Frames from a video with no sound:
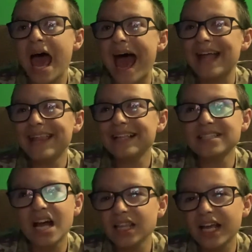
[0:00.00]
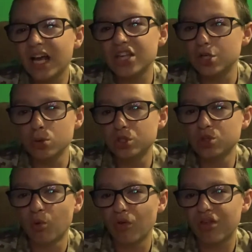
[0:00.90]
And that's not like a
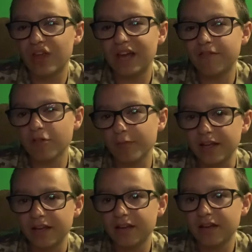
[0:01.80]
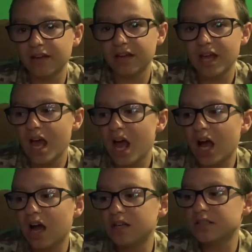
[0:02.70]
usual thing for me.
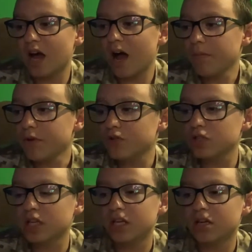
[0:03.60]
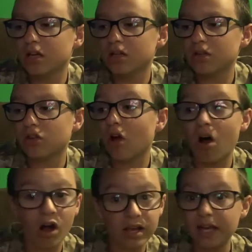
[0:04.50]
Cause I'm usually
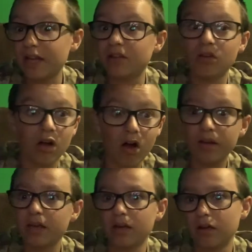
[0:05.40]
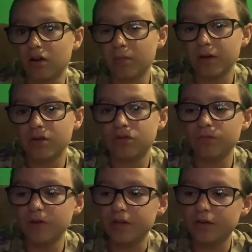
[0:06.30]
talking and talking on my YouTube
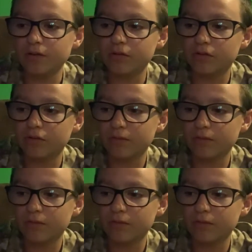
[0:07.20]
videos.